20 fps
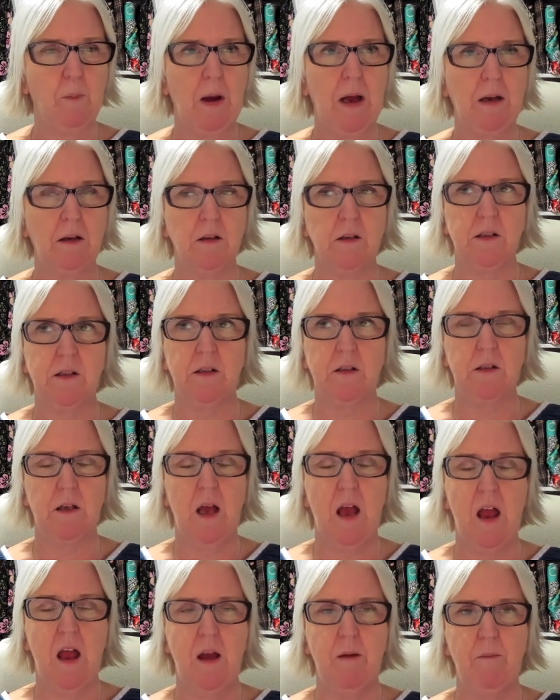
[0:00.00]
pants
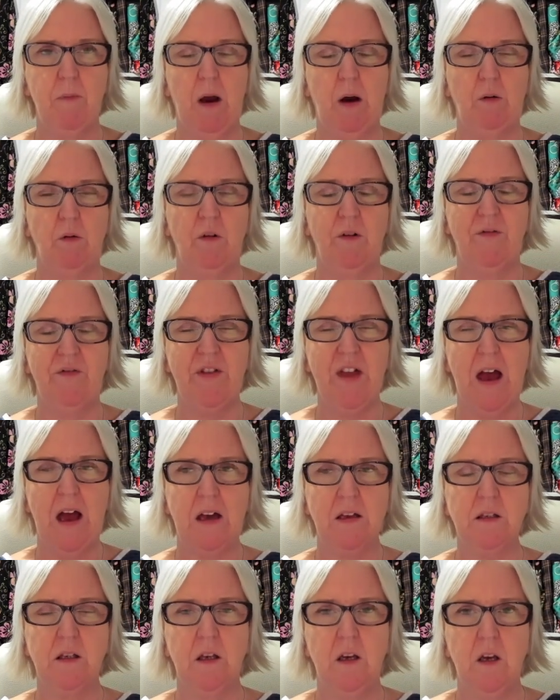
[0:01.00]
out of
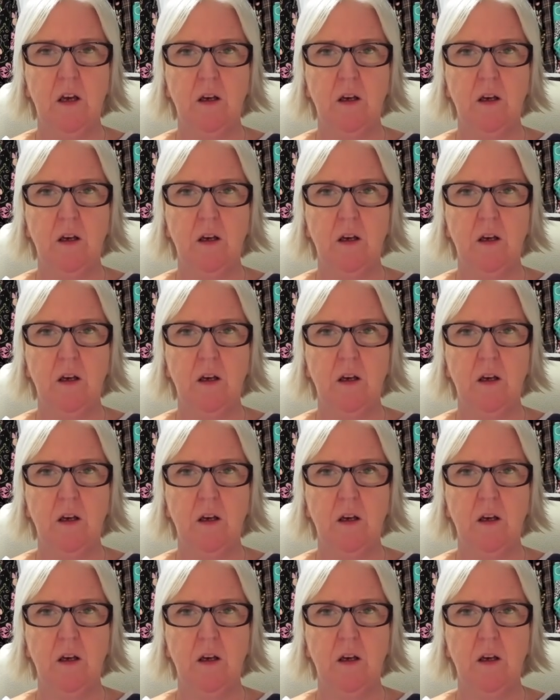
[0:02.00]
that,